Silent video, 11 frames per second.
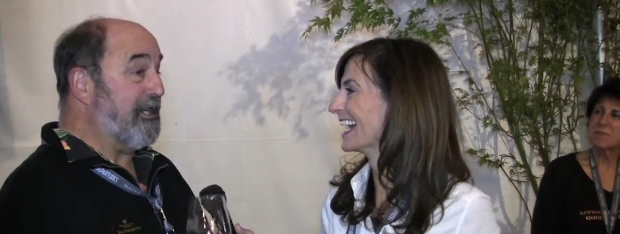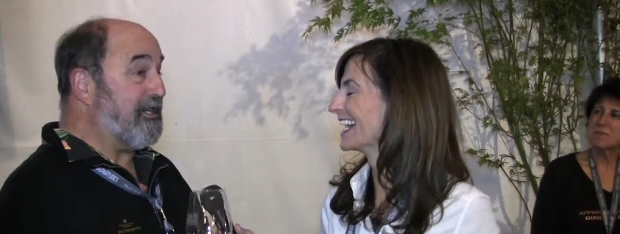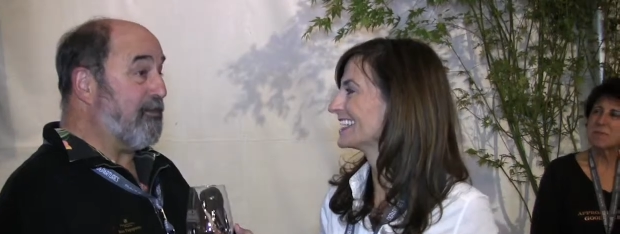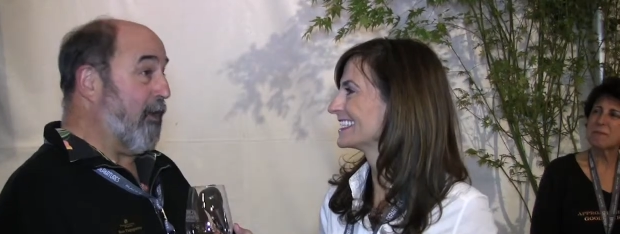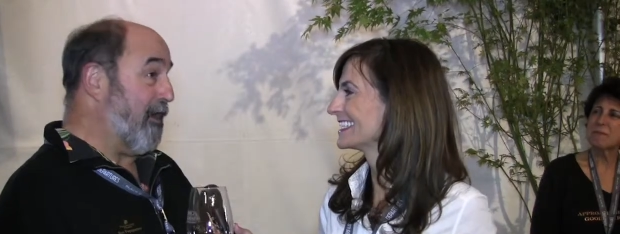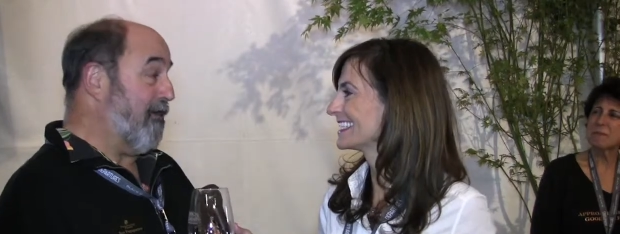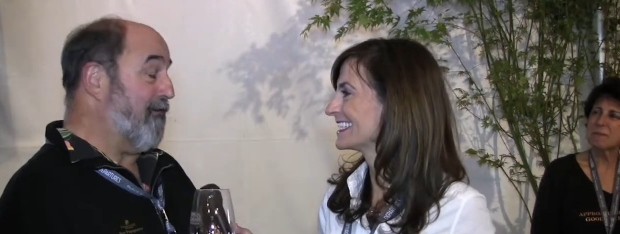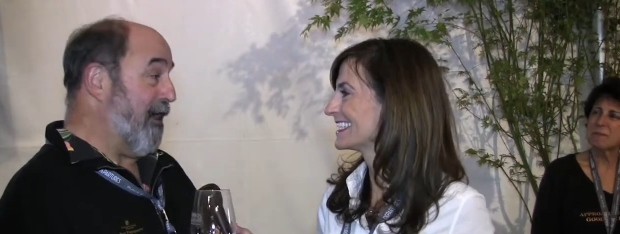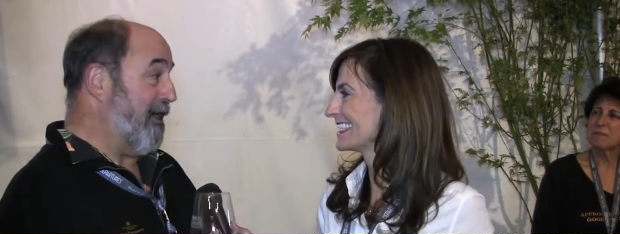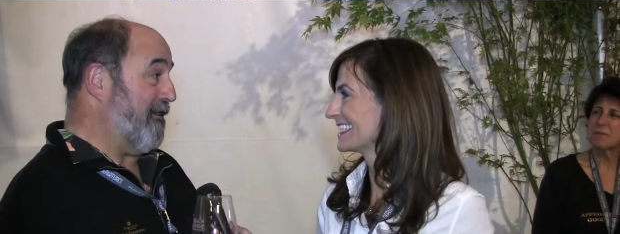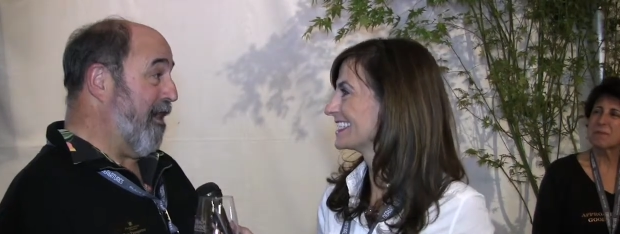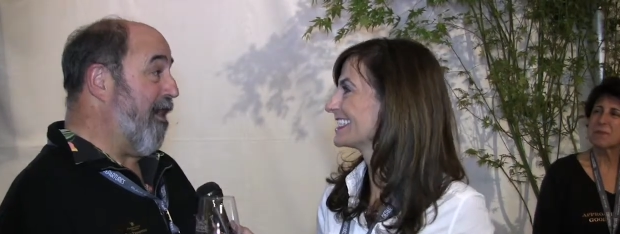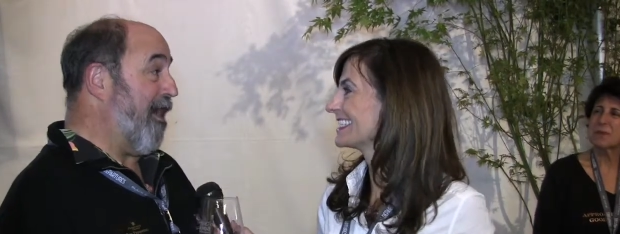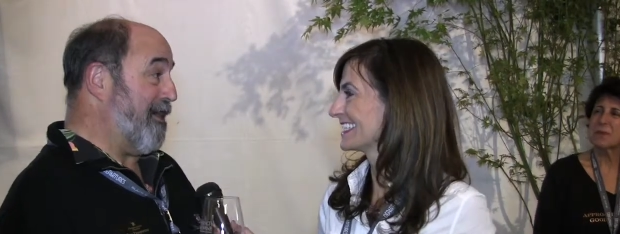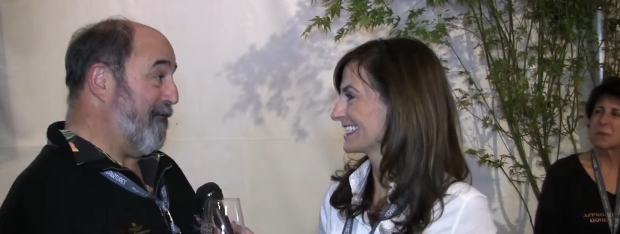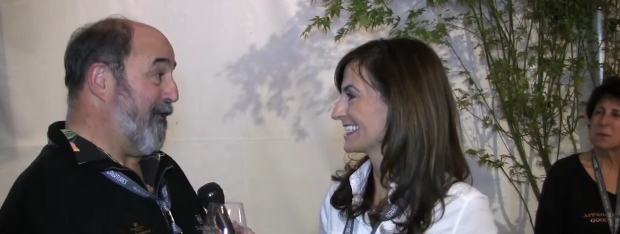Speaker 1: is where you find the
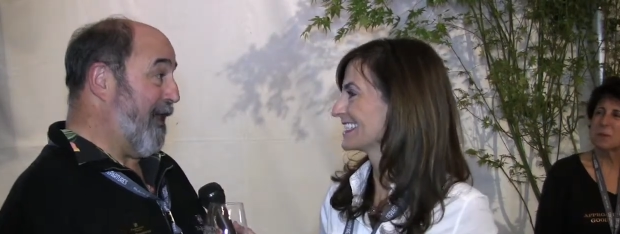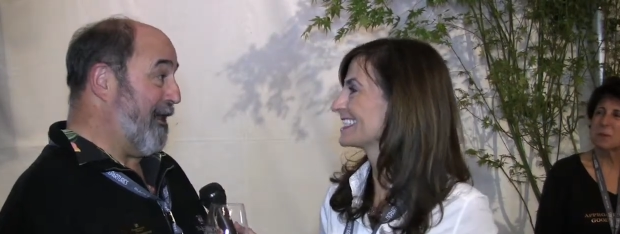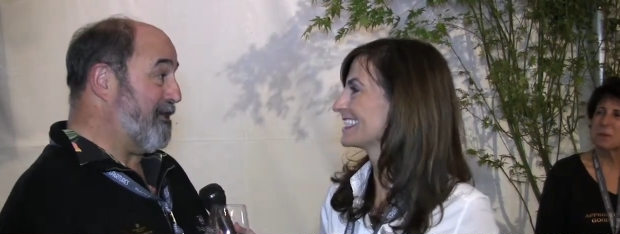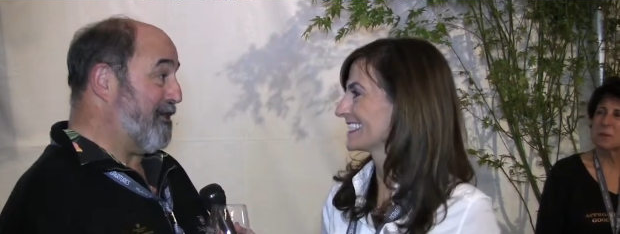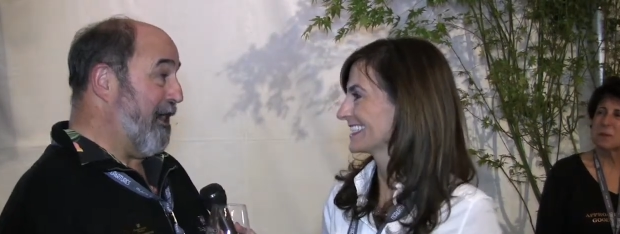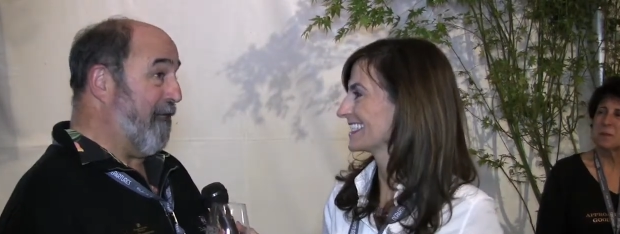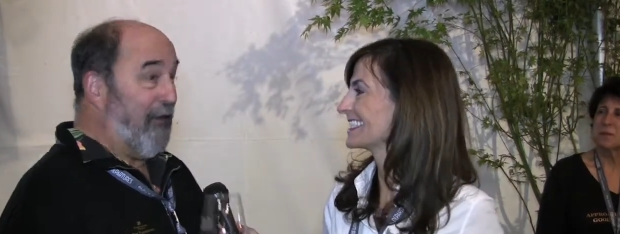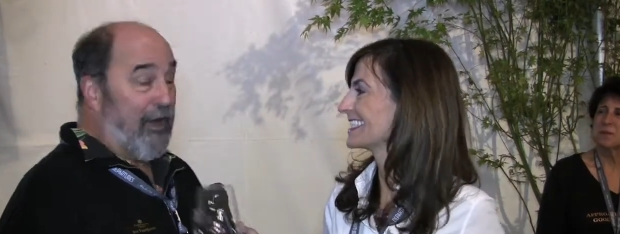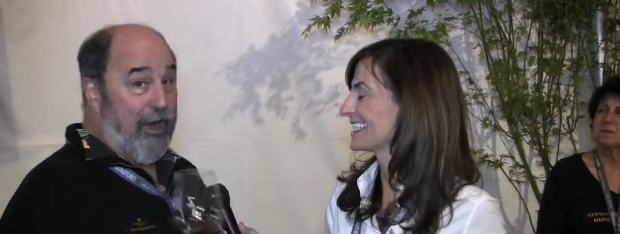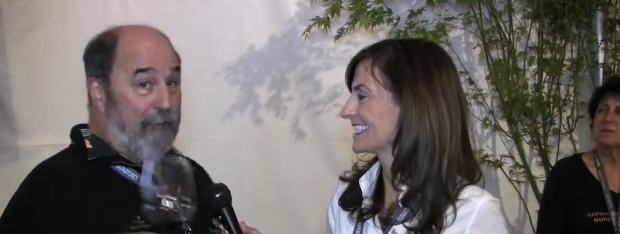hard to find stuff.